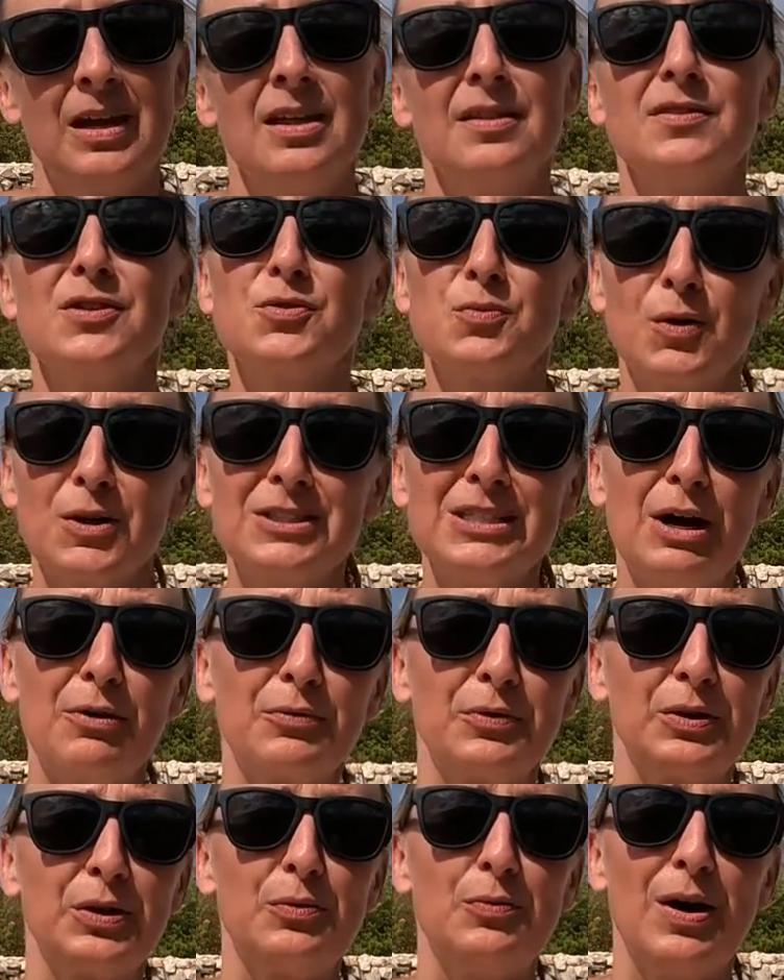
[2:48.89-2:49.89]
This worked out
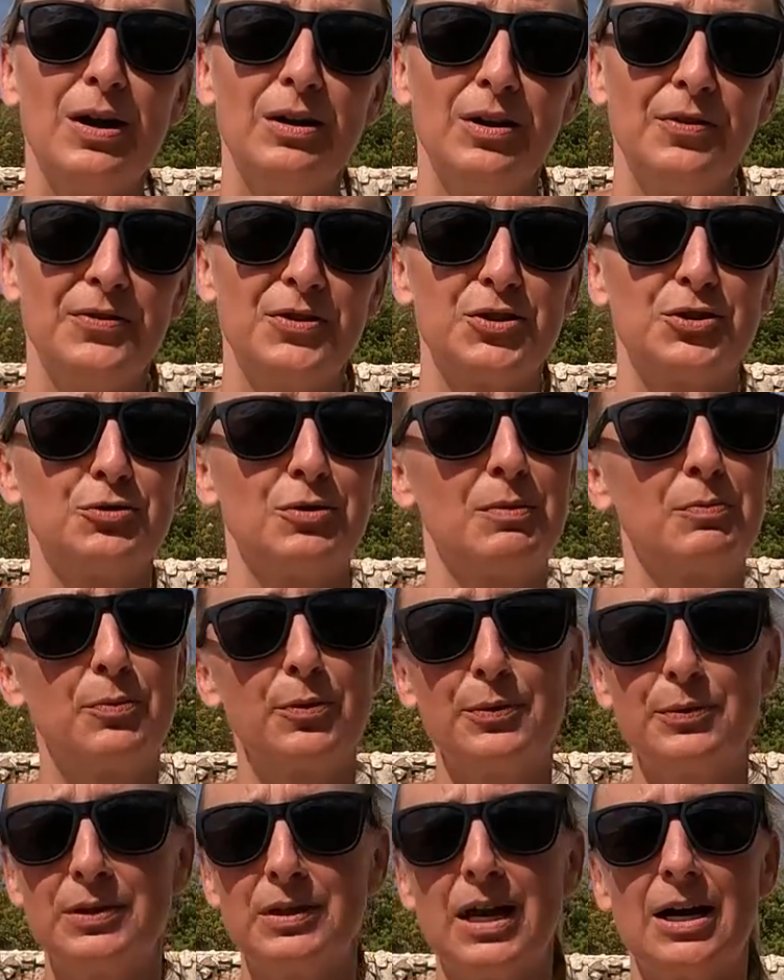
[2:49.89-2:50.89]
really well on this trip. We
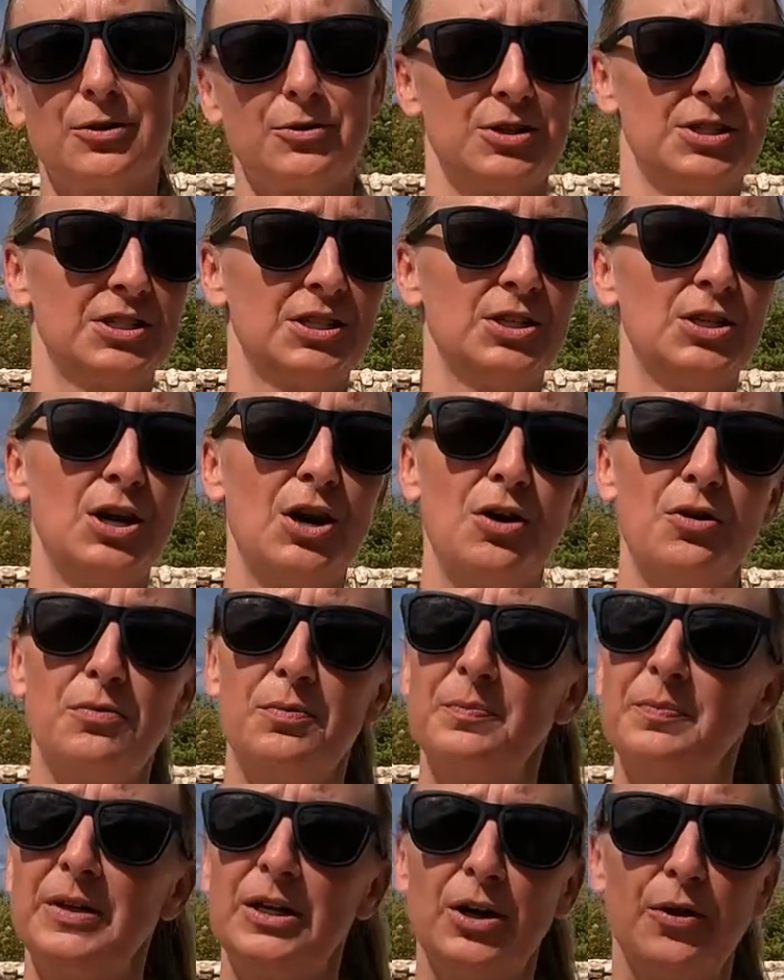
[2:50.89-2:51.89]
would let Kristen know,
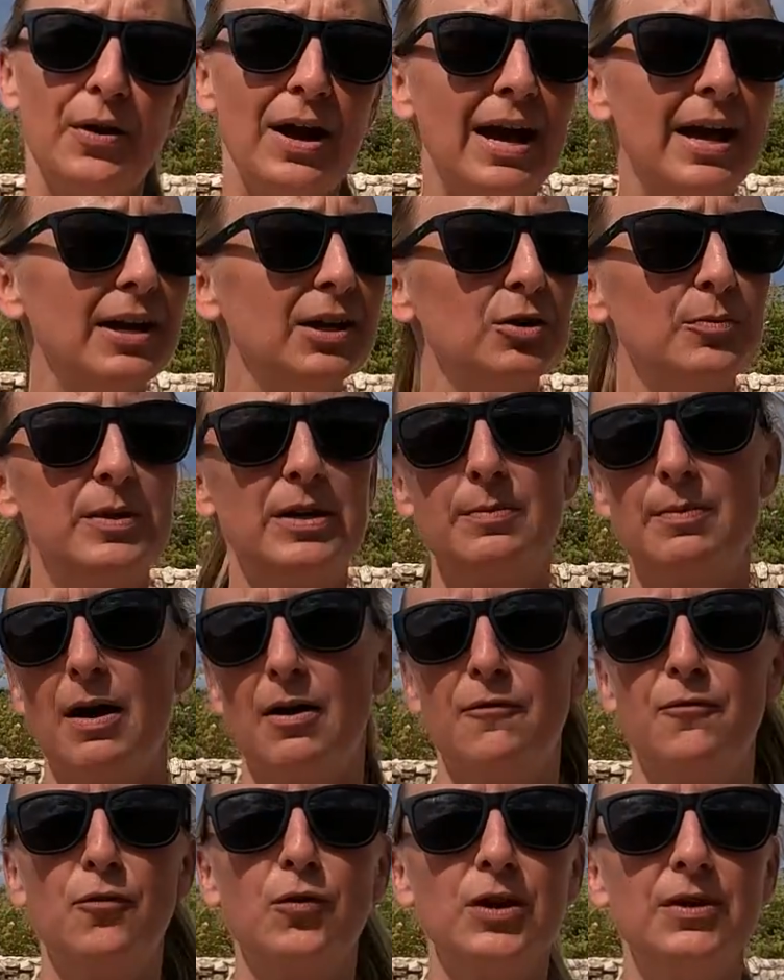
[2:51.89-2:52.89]
hey, it'll be
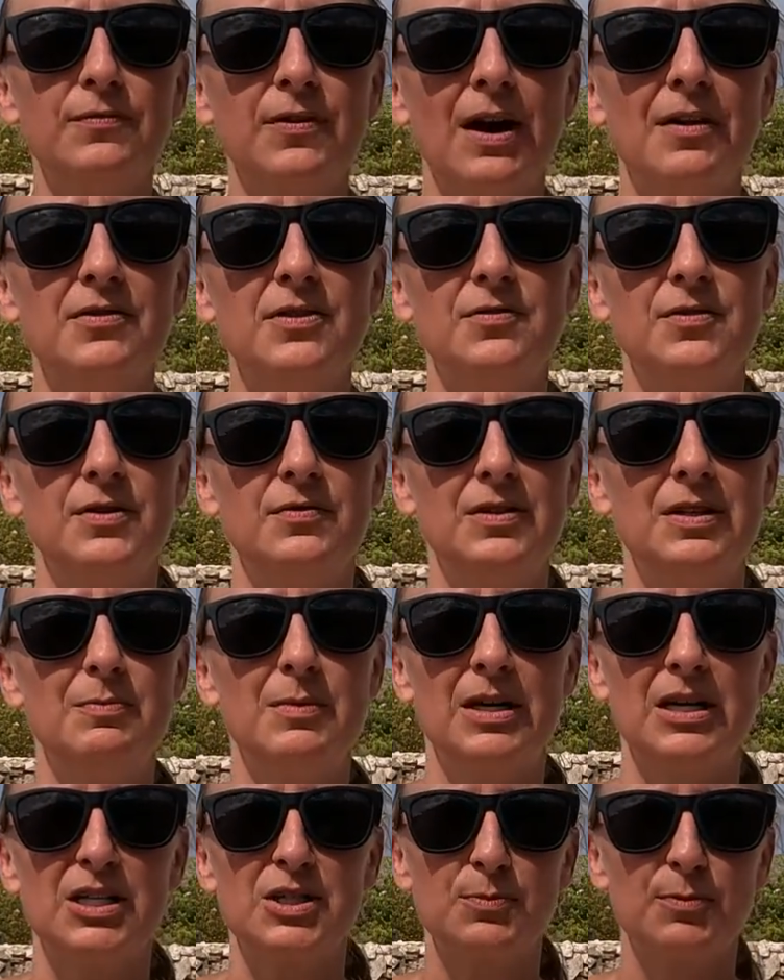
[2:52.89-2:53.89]
about 45 to 50
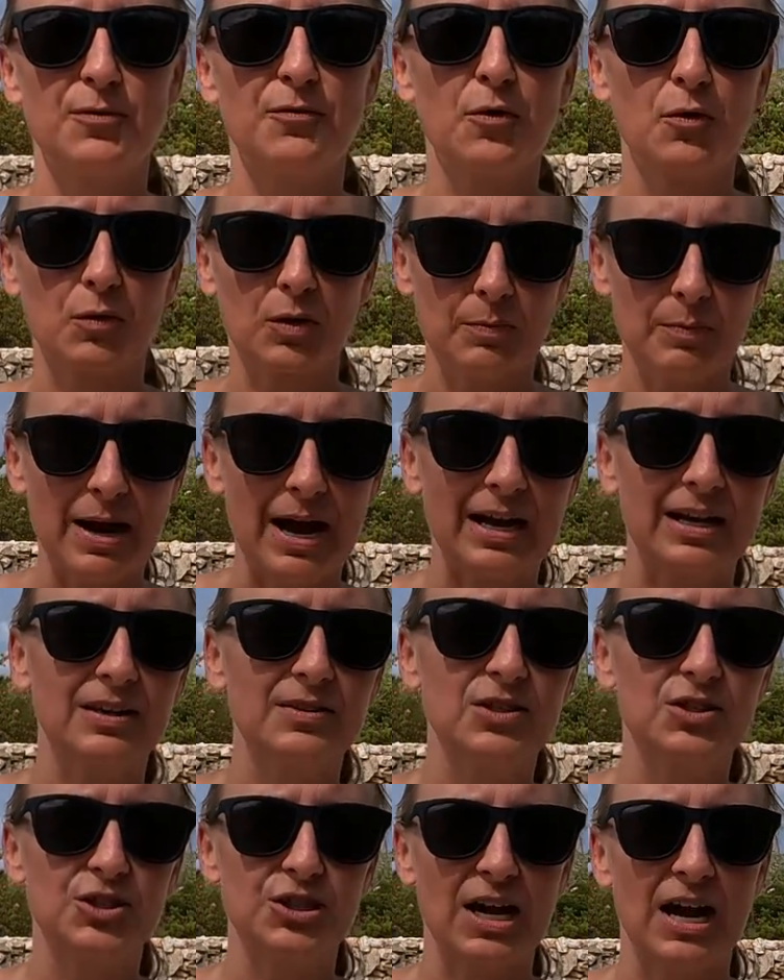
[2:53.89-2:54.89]
minutes before we're back in
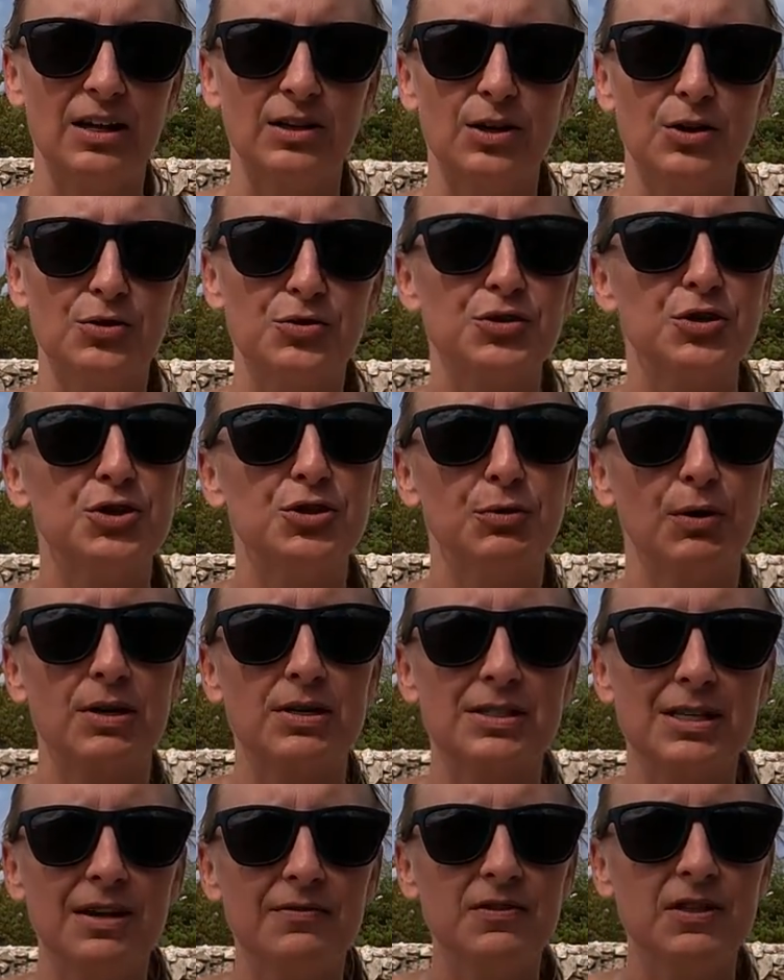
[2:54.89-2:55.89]
the shallows to do our
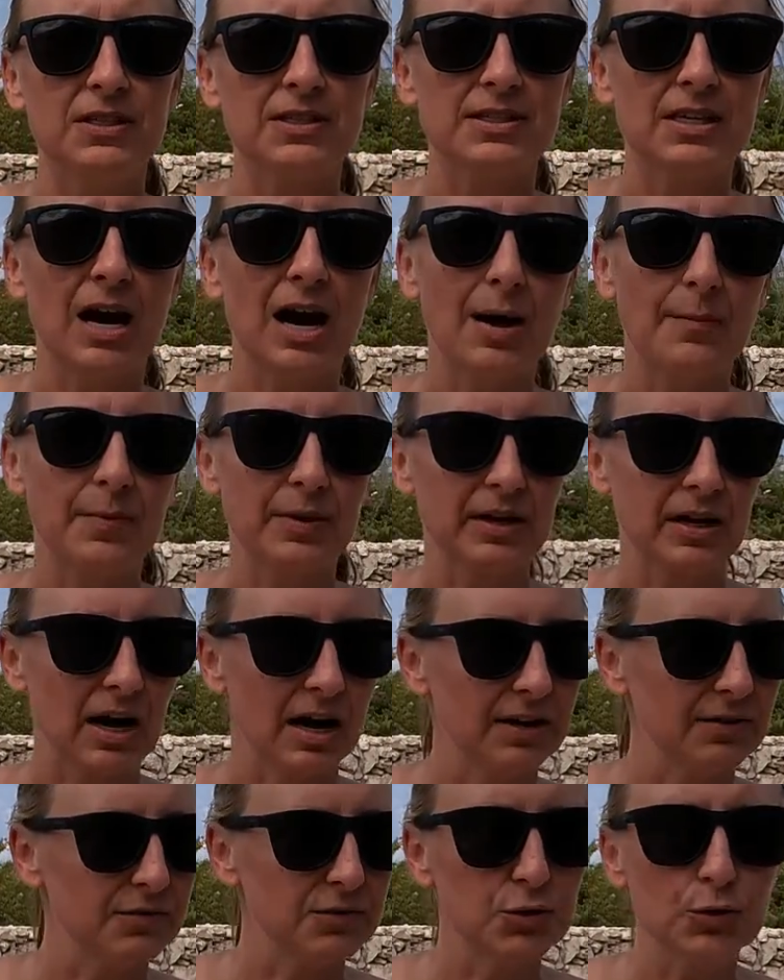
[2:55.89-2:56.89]
safety stop and
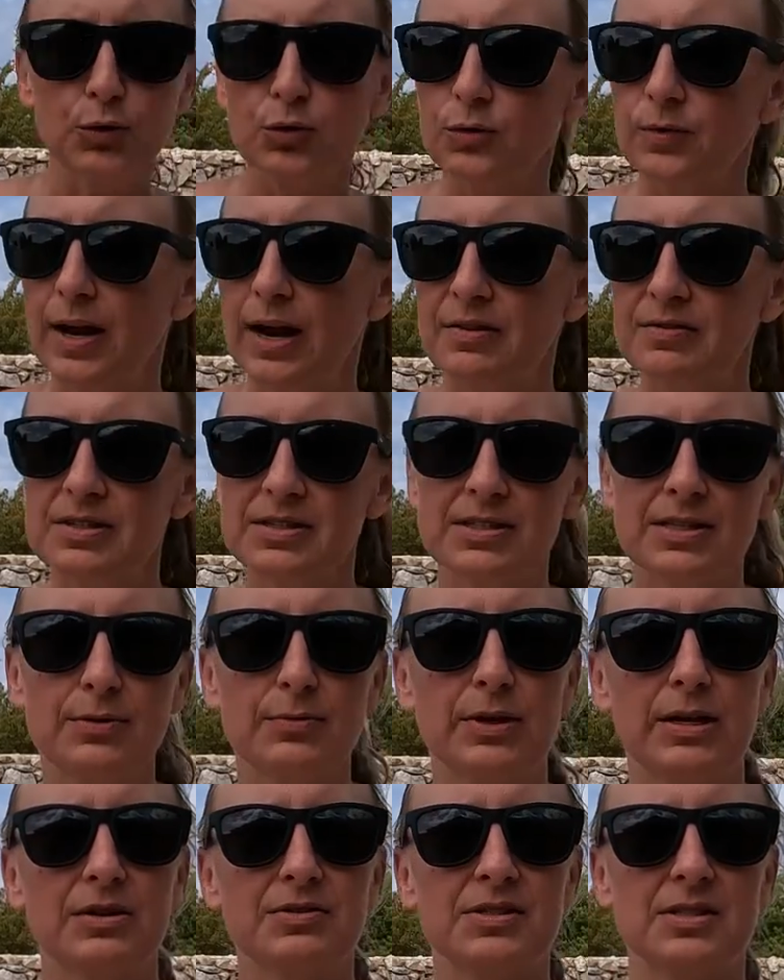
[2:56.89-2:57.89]
kind of tool around to see
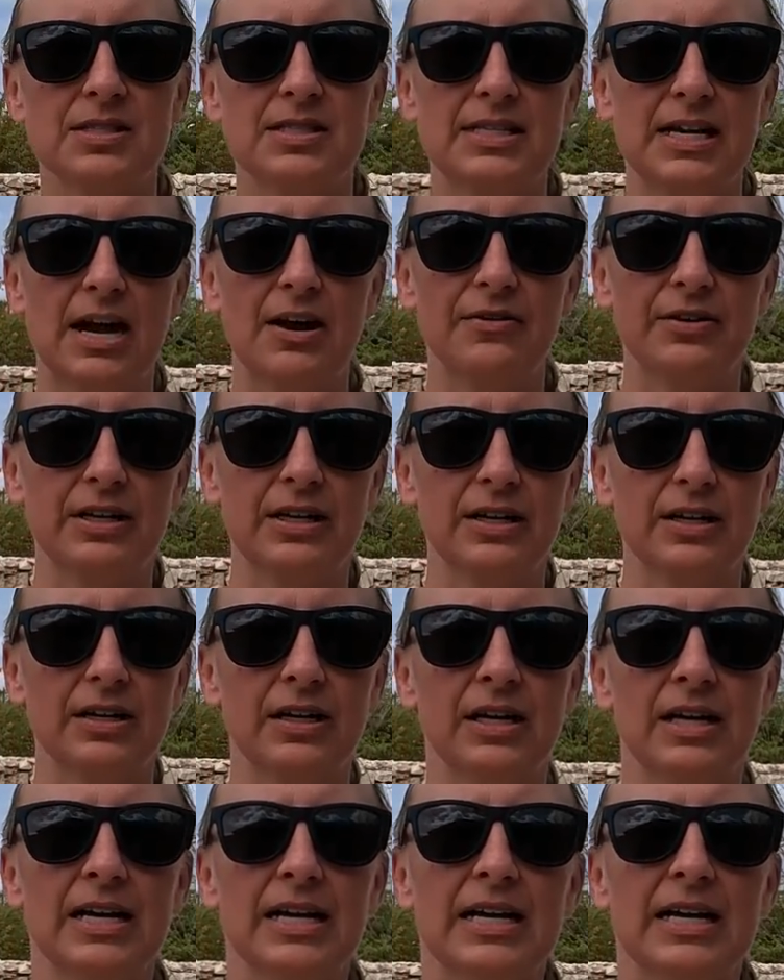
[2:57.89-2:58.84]
what else is down here.